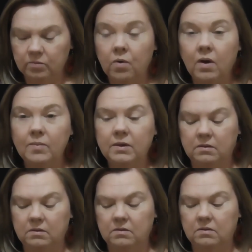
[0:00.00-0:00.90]
primer,
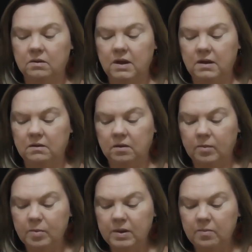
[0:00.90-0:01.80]
and
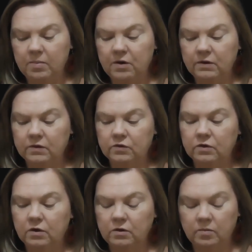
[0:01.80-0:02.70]
I'm a bit embarrassed to
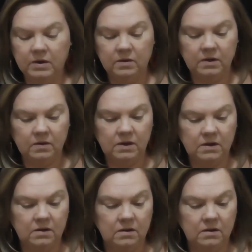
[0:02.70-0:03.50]
show you because it's